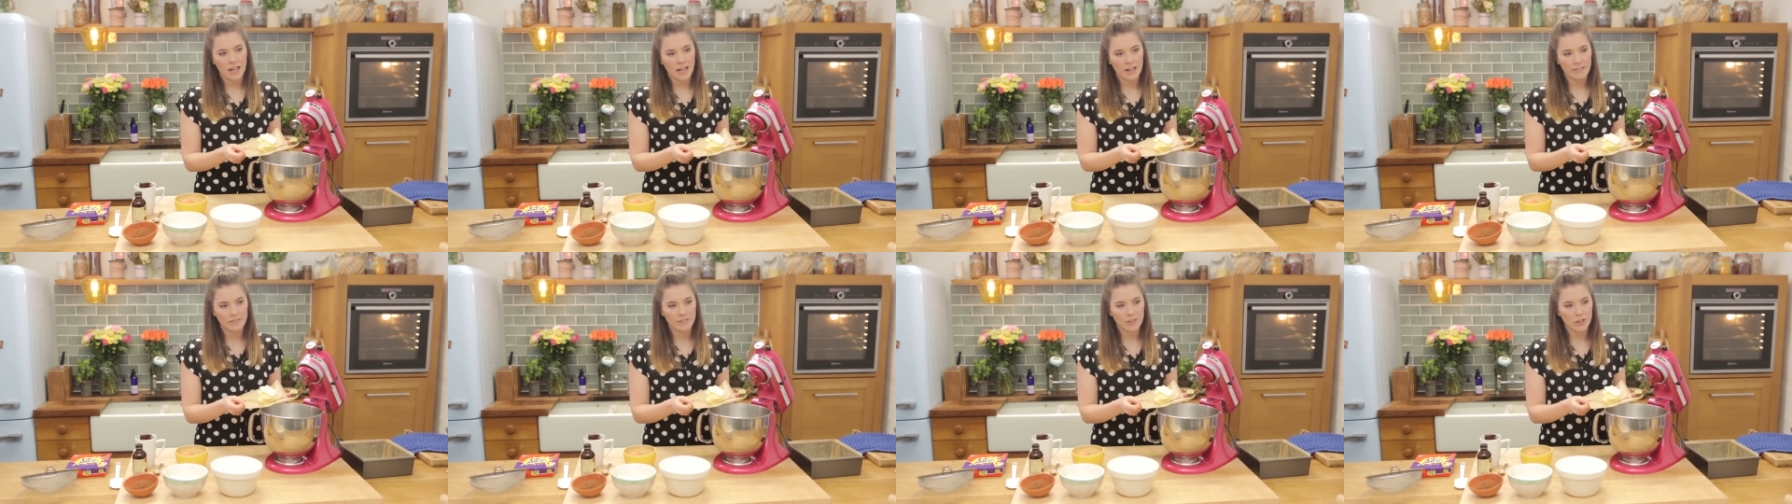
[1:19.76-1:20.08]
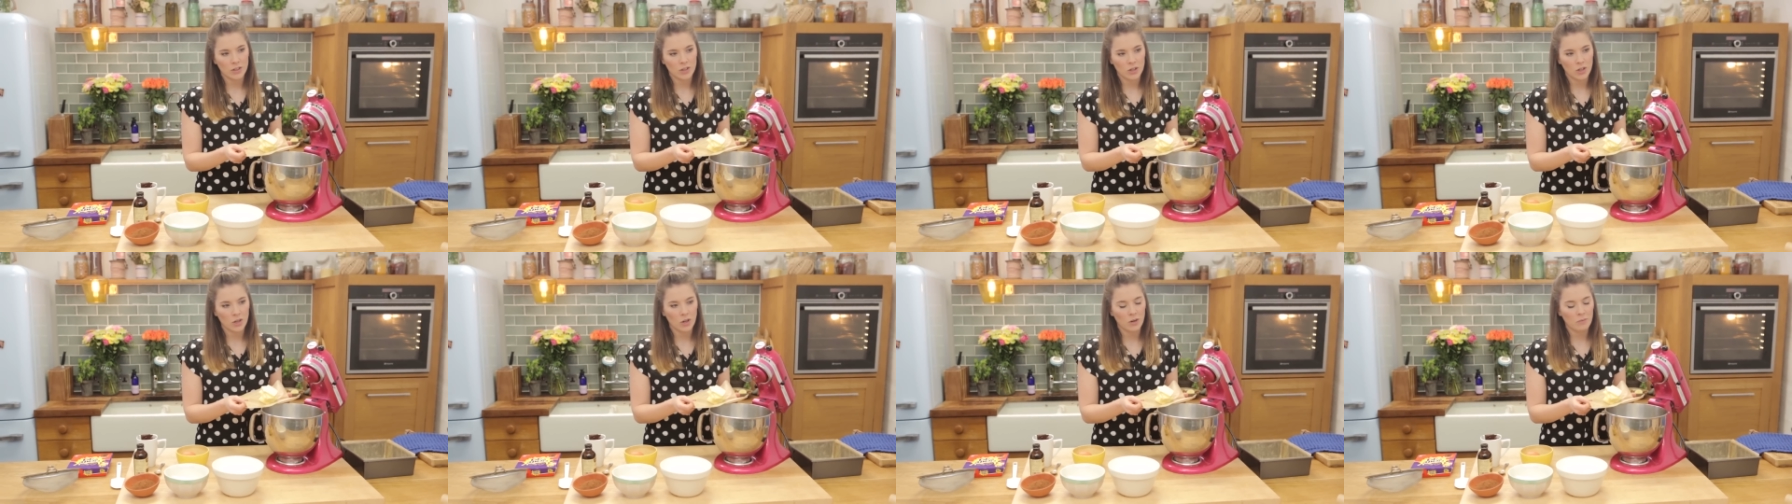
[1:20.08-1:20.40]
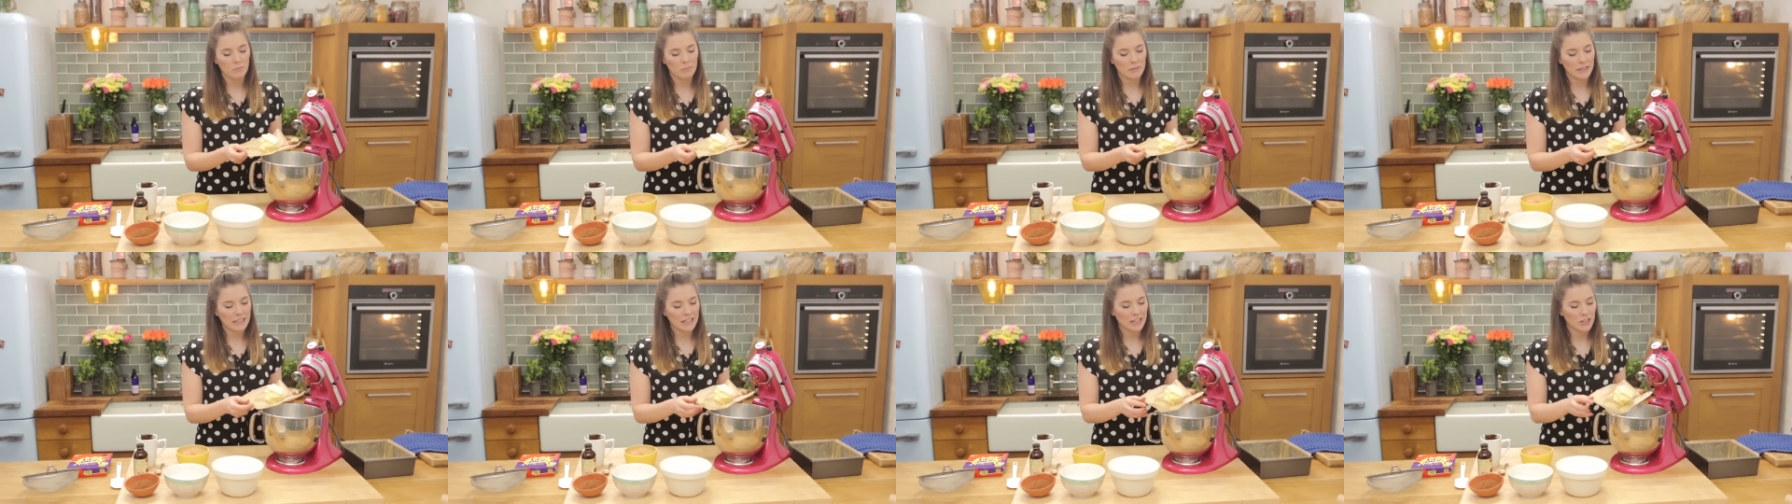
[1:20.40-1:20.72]
I haven't got
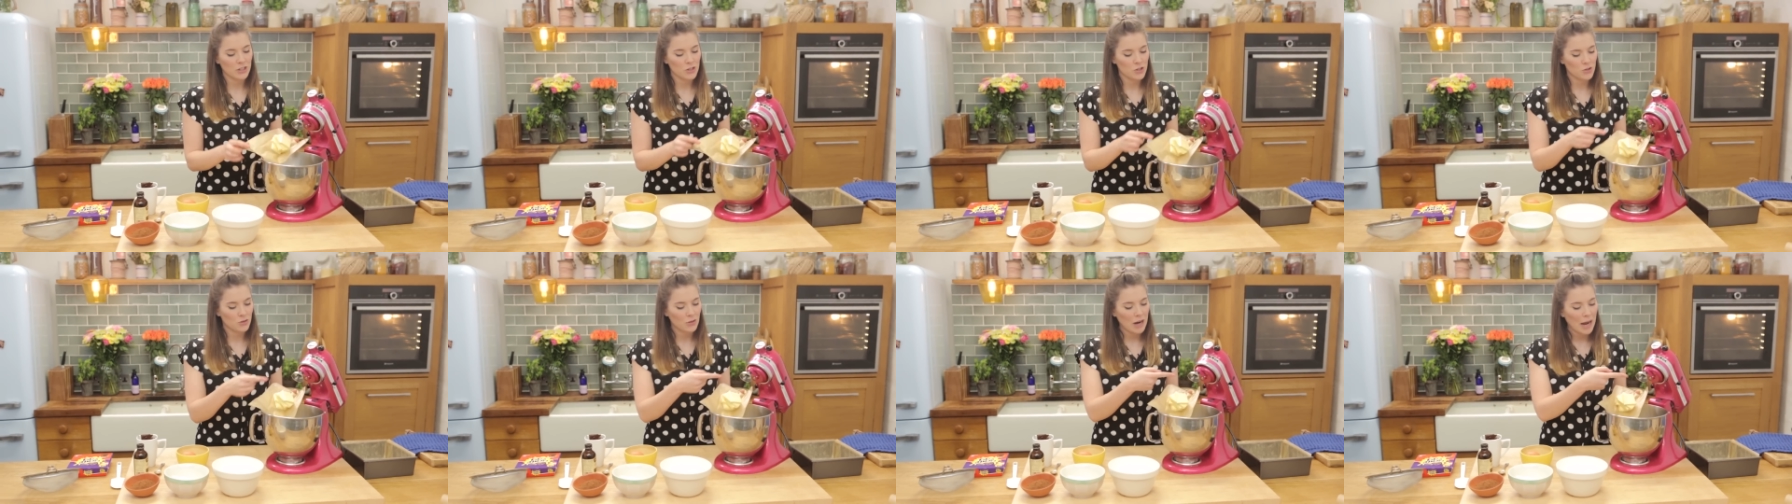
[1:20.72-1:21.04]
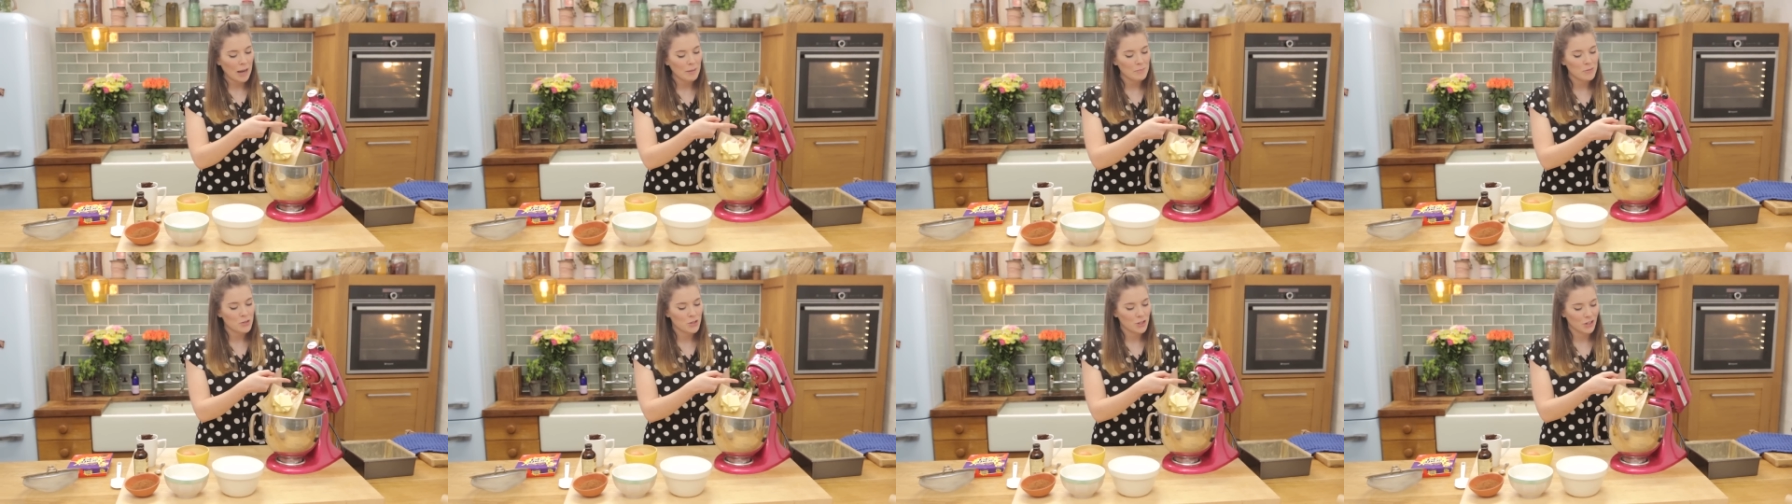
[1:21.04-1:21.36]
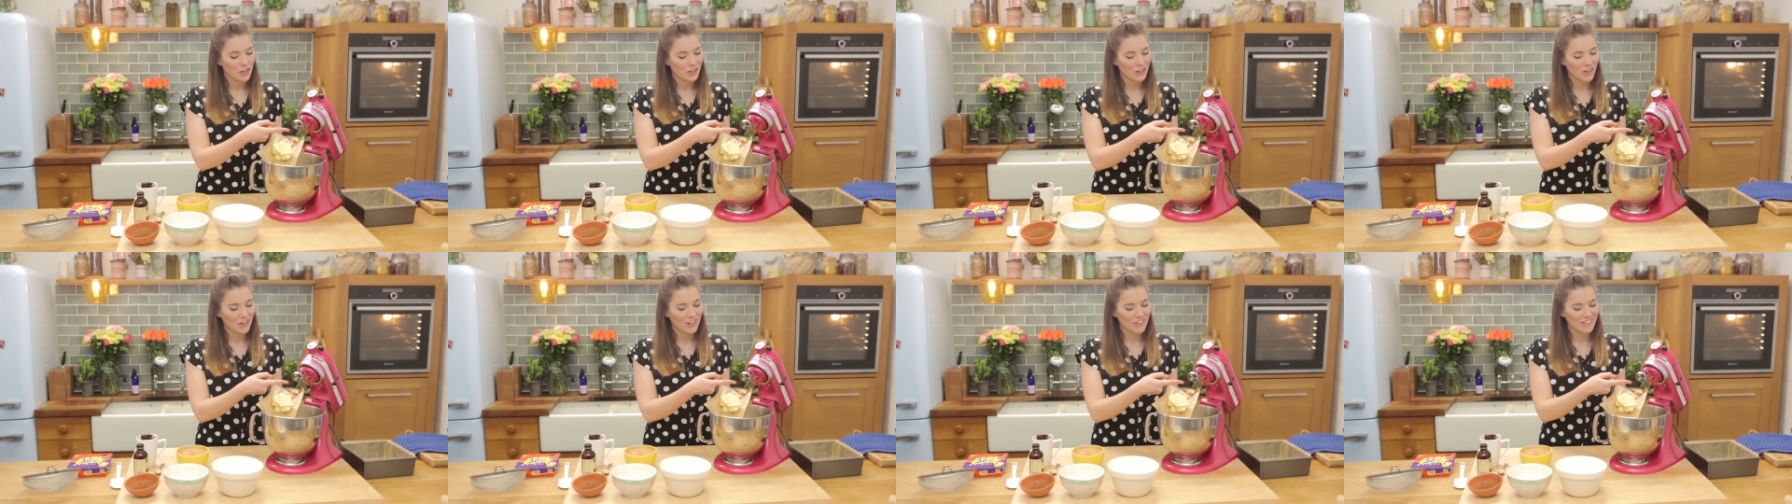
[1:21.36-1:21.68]
my
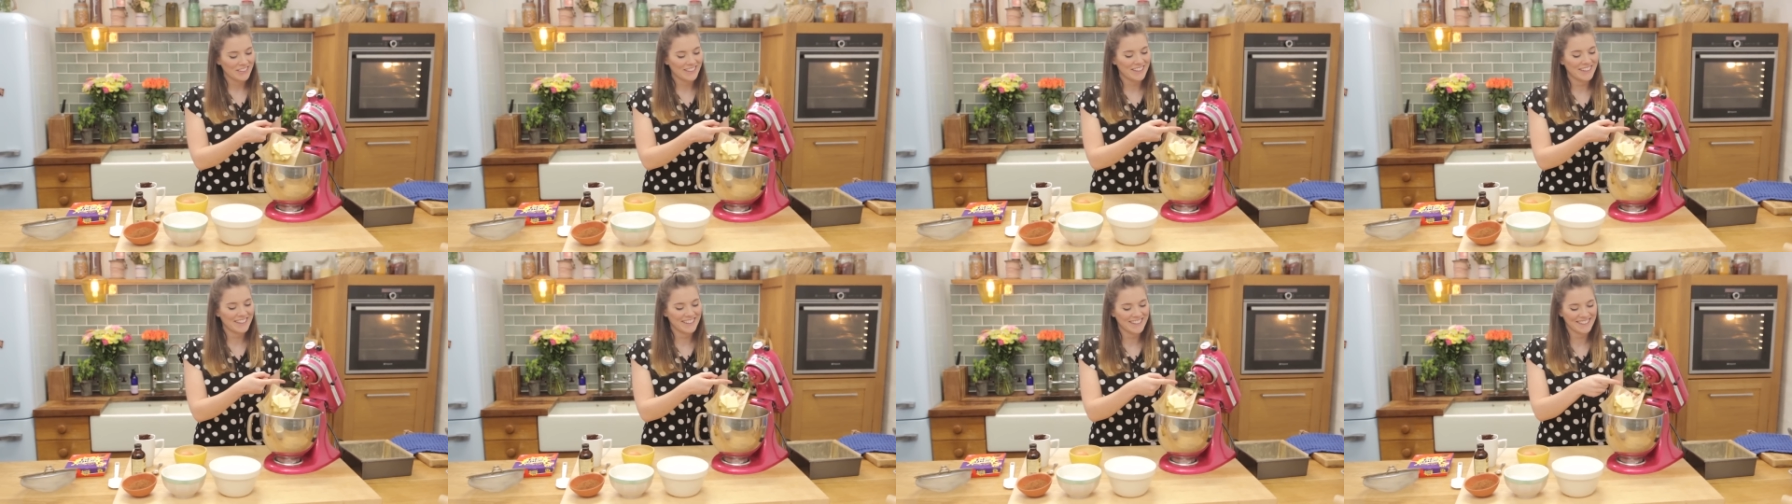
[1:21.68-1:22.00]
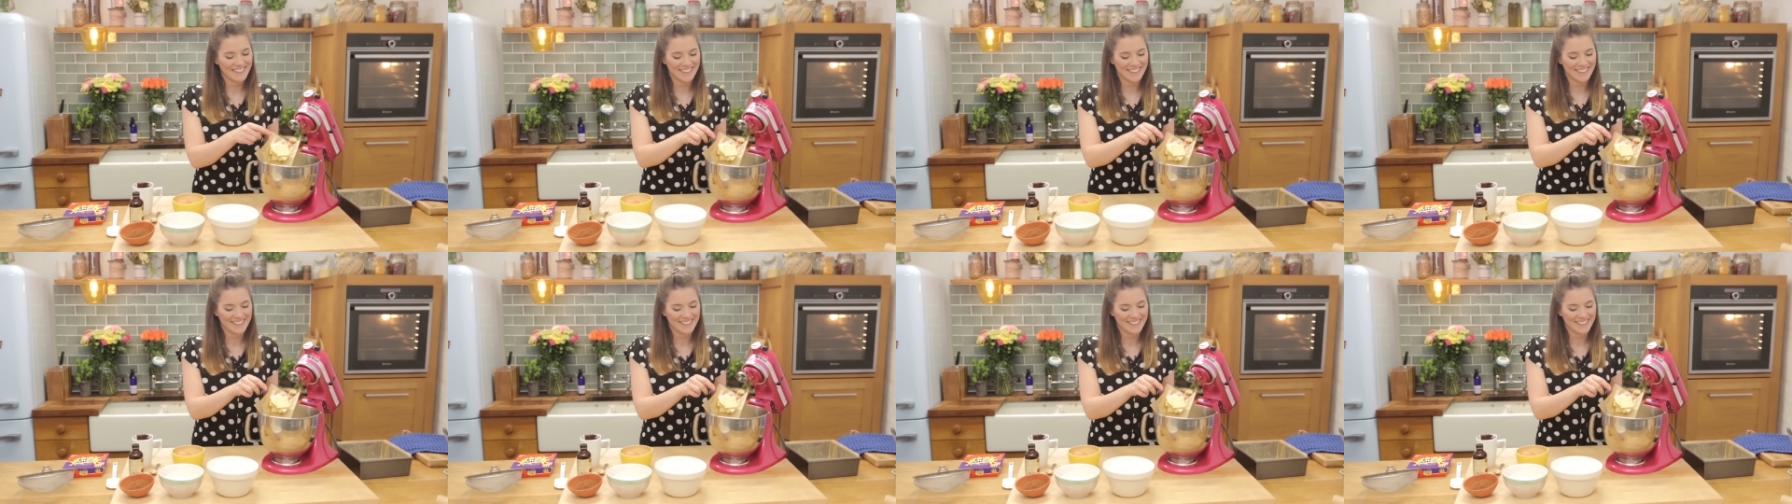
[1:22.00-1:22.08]
contraption on.